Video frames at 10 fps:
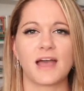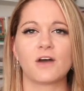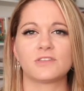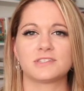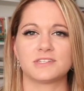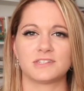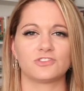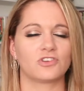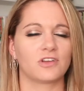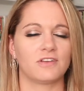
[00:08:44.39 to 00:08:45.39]
how this
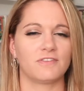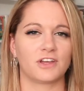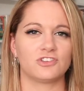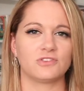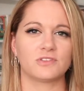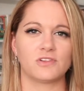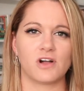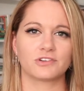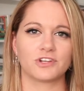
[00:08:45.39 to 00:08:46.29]
decision can affect you in the long